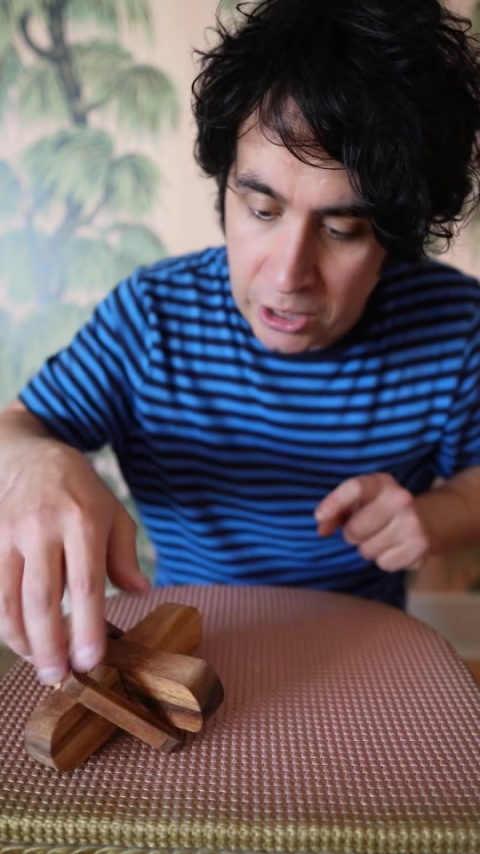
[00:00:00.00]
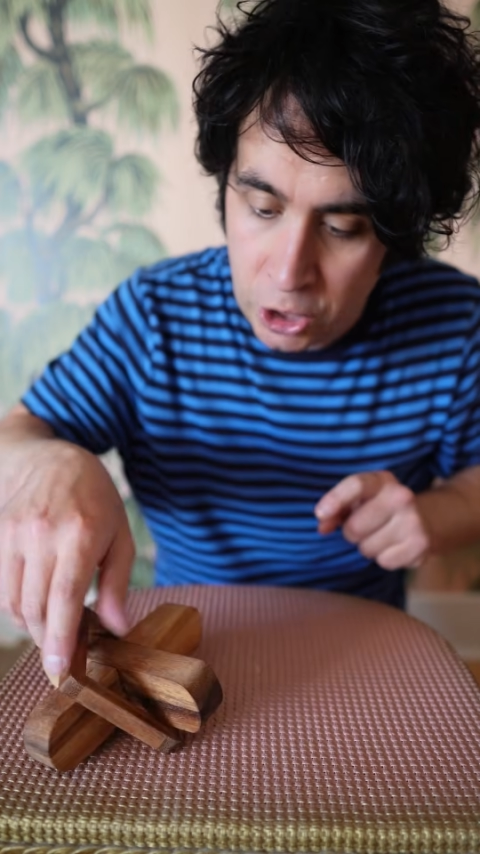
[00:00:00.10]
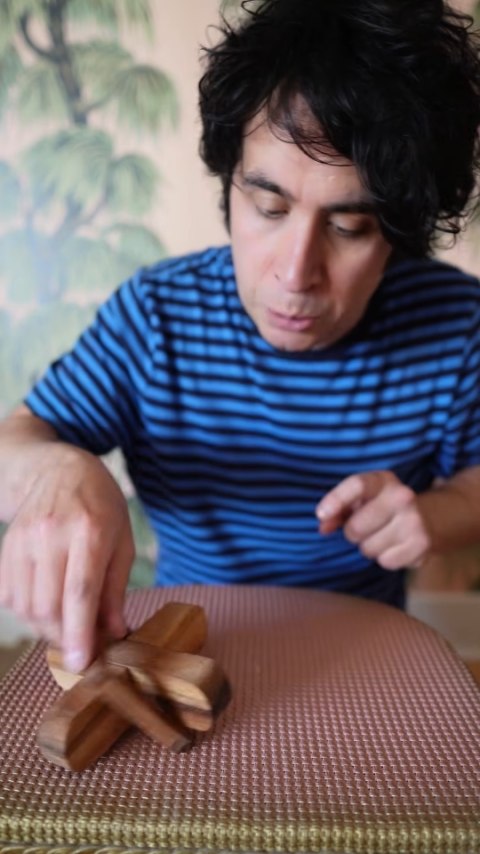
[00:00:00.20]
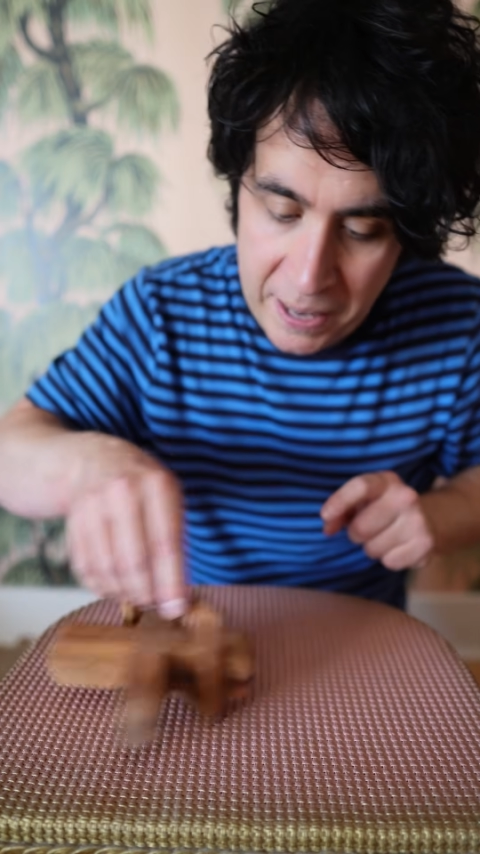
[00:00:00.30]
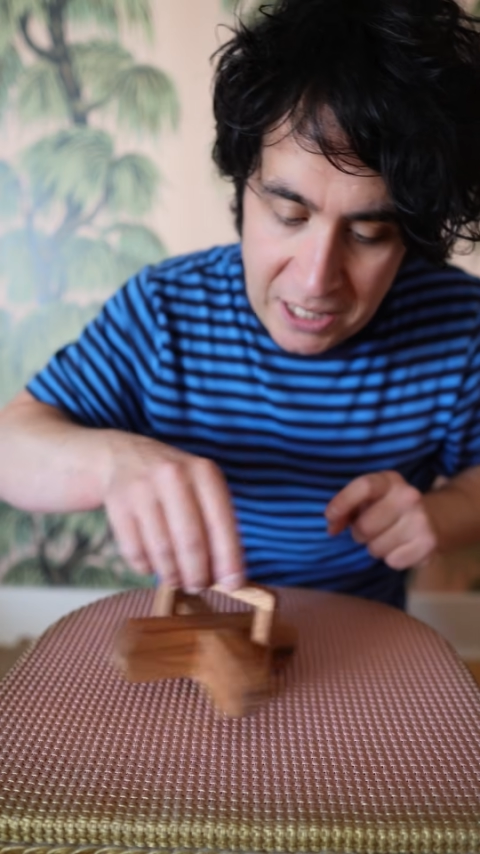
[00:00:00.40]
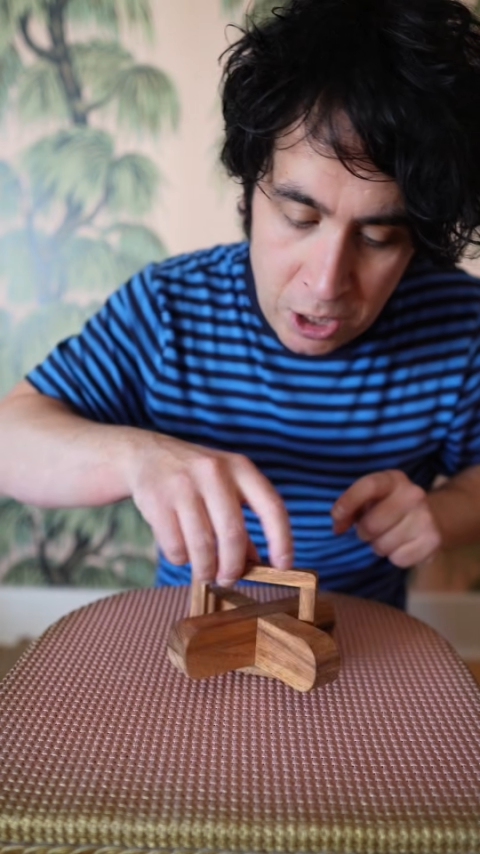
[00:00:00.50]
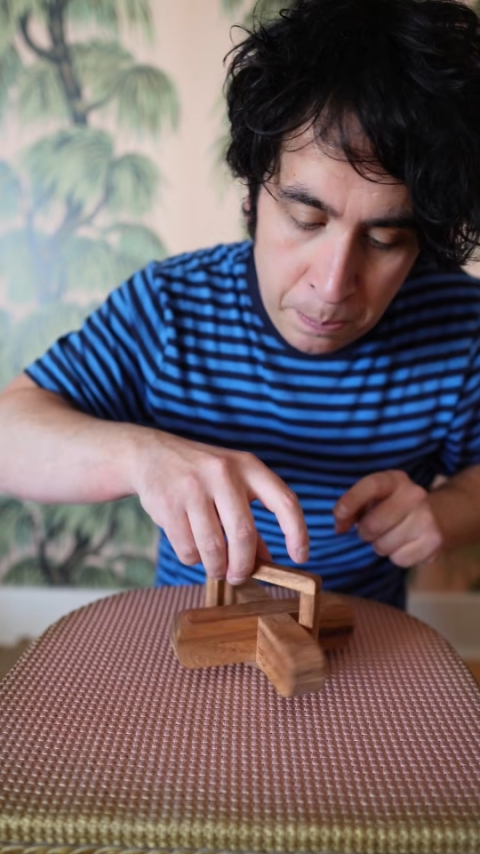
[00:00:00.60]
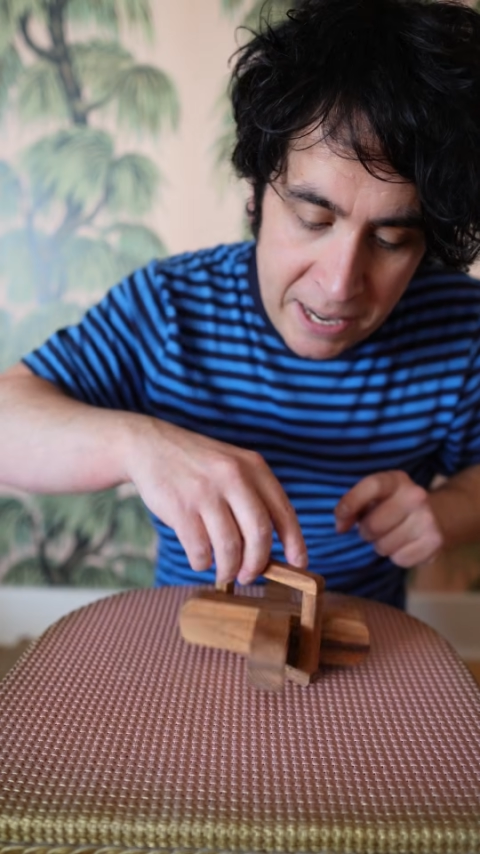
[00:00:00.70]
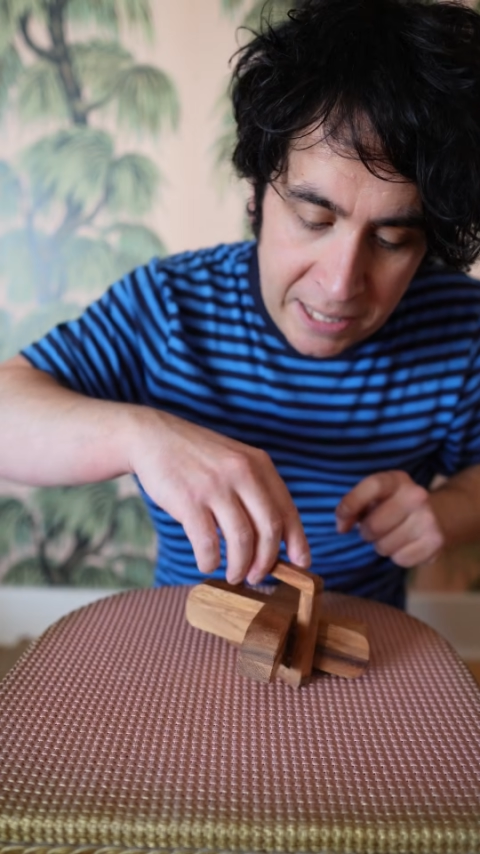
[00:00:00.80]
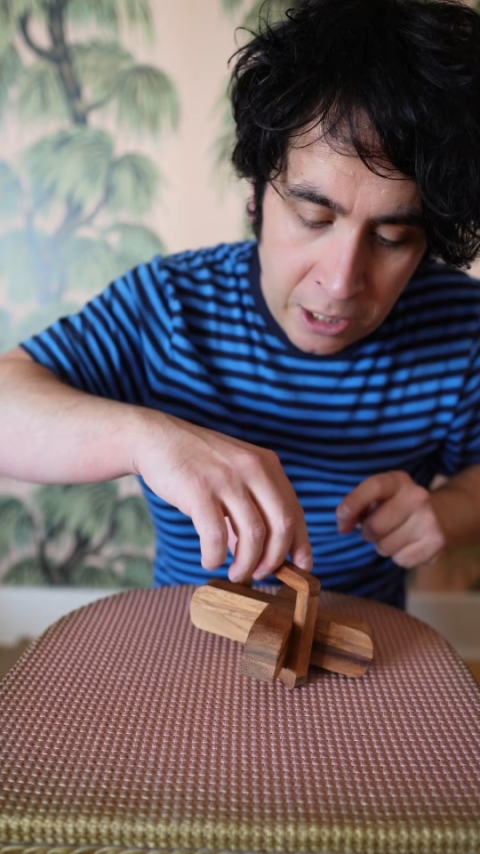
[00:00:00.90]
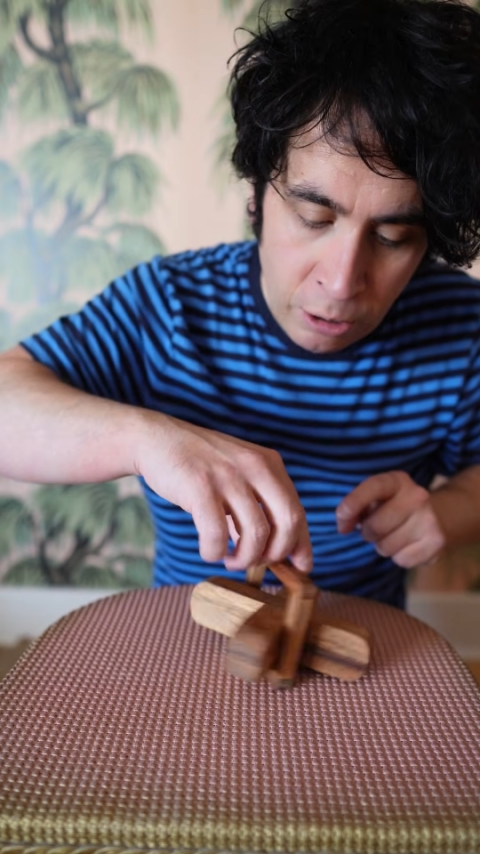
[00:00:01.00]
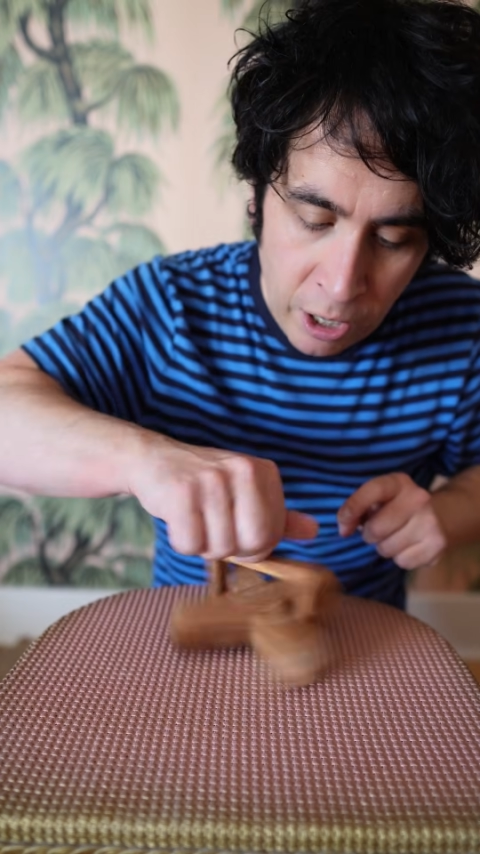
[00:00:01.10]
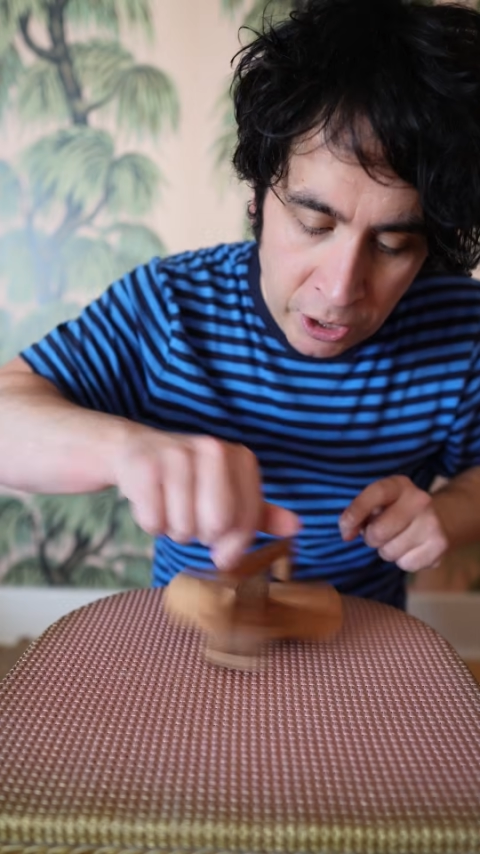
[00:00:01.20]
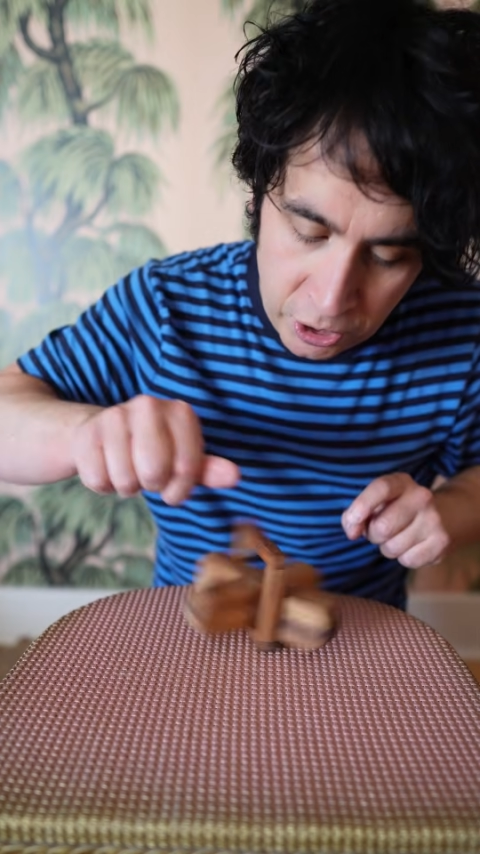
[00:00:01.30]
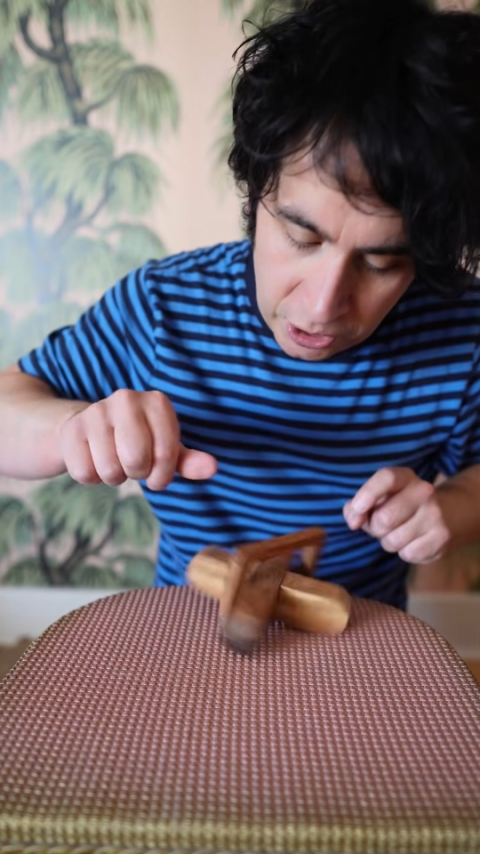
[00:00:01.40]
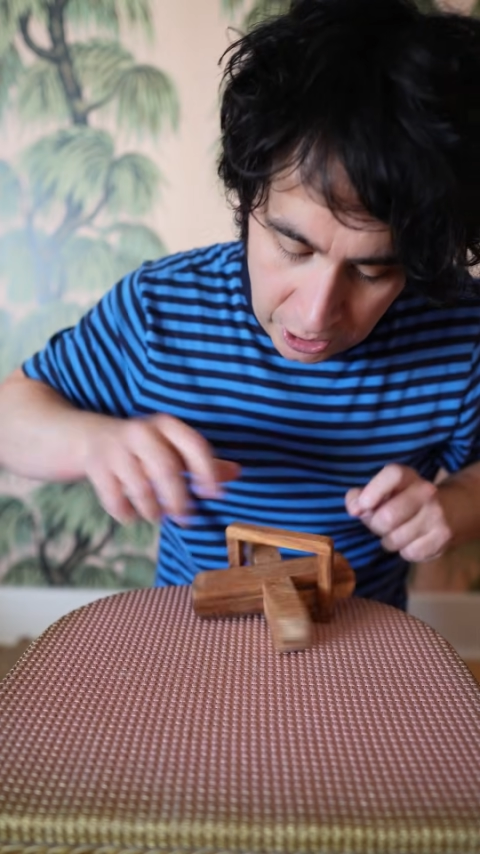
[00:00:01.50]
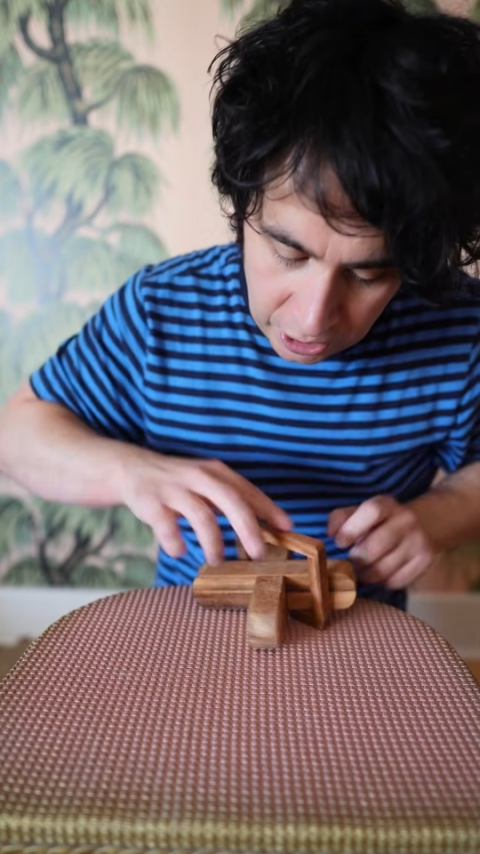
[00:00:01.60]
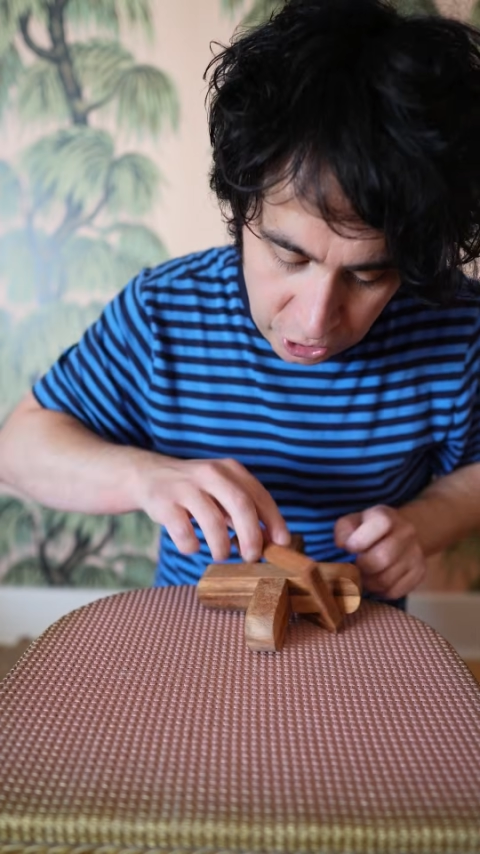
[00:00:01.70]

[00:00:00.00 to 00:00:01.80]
Just by spinning the cross,